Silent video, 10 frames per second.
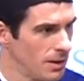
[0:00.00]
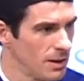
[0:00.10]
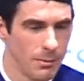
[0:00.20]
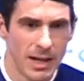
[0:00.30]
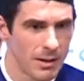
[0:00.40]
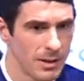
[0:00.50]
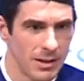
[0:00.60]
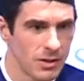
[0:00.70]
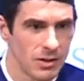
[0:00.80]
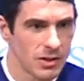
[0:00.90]
The
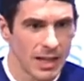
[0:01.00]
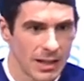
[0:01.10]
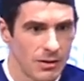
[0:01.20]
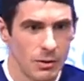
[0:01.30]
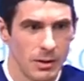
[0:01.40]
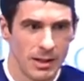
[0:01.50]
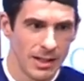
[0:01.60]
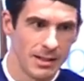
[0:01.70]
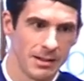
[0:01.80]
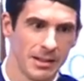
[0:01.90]
mathematicians can't do it either.